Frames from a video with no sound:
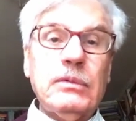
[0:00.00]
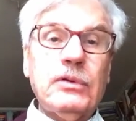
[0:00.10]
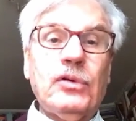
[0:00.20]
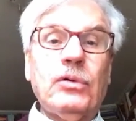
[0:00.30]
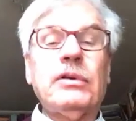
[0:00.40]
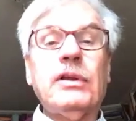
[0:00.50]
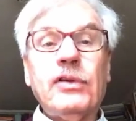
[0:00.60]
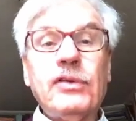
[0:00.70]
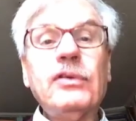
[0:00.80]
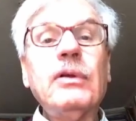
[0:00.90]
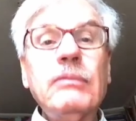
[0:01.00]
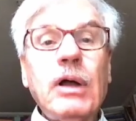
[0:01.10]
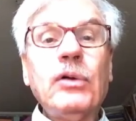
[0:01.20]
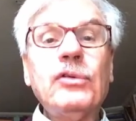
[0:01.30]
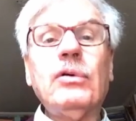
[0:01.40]
So this is
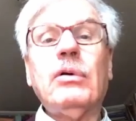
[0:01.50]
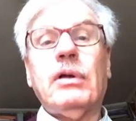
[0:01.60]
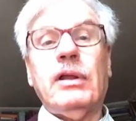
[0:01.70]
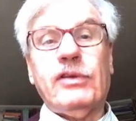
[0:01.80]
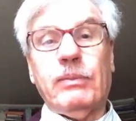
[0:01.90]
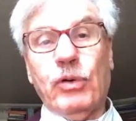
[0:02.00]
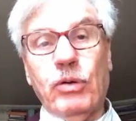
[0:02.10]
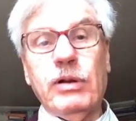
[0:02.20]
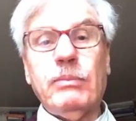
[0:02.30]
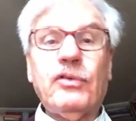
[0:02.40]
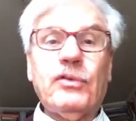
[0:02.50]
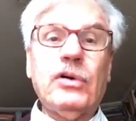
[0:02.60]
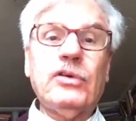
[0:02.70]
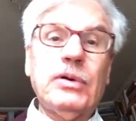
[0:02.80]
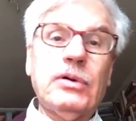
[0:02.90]
also, it's a problem, of
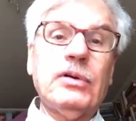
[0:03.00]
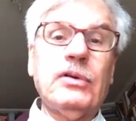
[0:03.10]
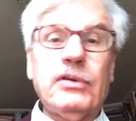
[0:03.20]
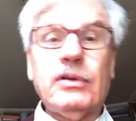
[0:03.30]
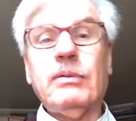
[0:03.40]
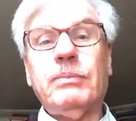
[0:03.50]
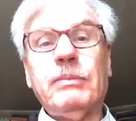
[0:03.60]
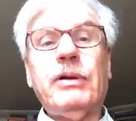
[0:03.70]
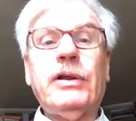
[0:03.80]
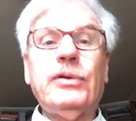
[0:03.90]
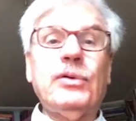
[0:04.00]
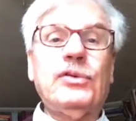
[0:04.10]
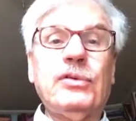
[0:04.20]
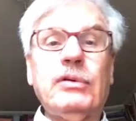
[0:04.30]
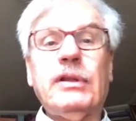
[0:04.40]
course, because people are
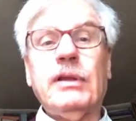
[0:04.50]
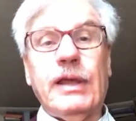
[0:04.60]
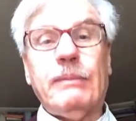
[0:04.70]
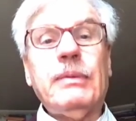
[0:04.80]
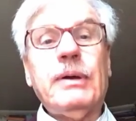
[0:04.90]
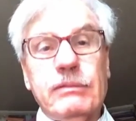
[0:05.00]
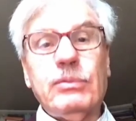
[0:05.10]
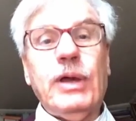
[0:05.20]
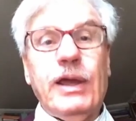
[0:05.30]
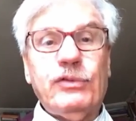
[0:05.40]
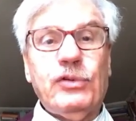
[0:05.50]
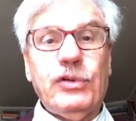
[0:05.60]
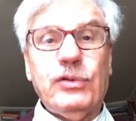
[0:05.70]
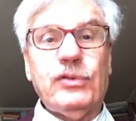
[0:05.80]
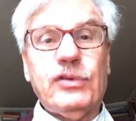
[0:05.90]
used to it. Yeah, but we have to
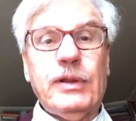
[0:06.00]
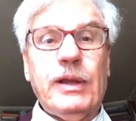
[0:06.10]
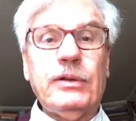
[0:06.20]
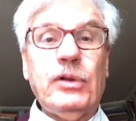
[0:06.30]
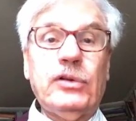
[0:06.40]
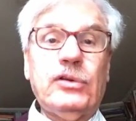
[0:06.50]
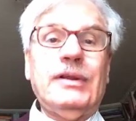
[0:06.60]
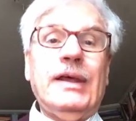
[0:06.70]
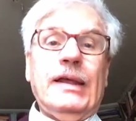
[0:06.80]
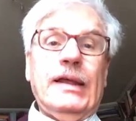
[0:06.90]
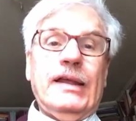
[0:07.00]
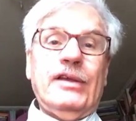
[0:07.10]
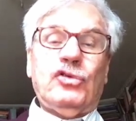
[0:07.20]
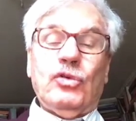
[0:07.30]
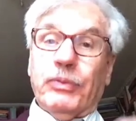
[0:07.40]
reduce it, not
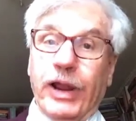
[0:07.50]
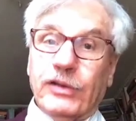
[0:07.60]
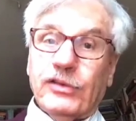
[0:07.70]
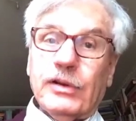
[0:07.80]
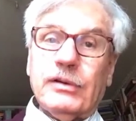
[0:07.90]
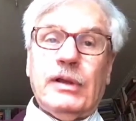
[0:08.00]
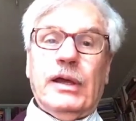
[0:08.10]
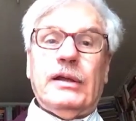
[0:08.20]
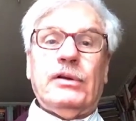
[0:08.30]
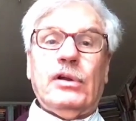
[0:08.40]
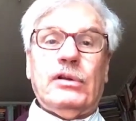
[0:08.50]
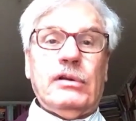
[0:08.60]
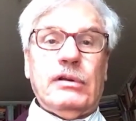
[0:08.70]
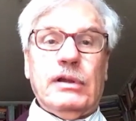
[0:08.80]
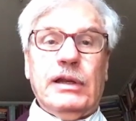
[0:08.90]
suppress it, yeah, not
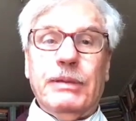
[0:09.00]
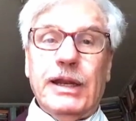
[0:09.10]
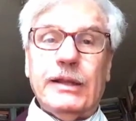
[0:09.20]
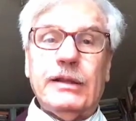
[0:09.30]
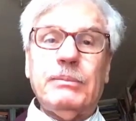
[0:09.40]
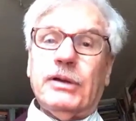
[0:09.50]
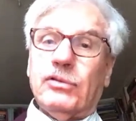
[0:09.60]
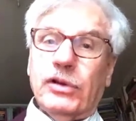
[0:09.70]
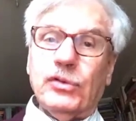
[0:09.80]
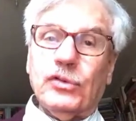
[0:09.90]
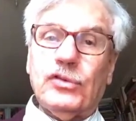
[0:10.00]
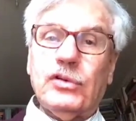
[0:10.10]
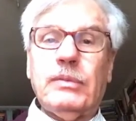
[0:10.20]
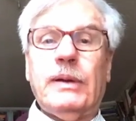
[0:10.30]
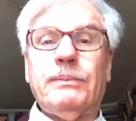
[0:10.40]
eliminate it, but reduce
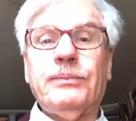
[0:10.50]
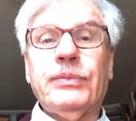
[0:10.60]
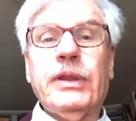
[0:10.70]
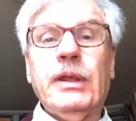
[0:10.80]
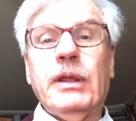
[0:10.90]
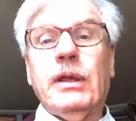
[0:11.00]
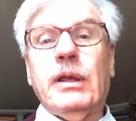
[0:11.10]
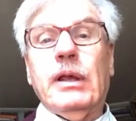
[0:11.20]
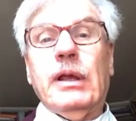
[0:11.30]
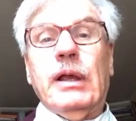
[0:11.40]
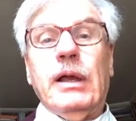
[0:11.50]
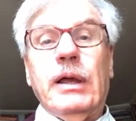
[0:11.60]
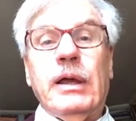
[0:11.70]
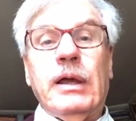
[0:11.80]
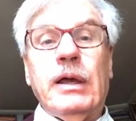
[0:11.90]
it.
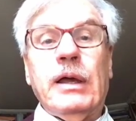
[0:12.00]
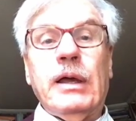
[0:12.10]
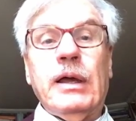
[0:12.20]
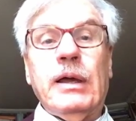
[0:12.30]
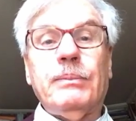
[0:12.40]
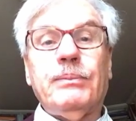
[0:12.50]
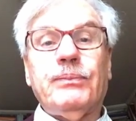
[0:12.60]
Yeah.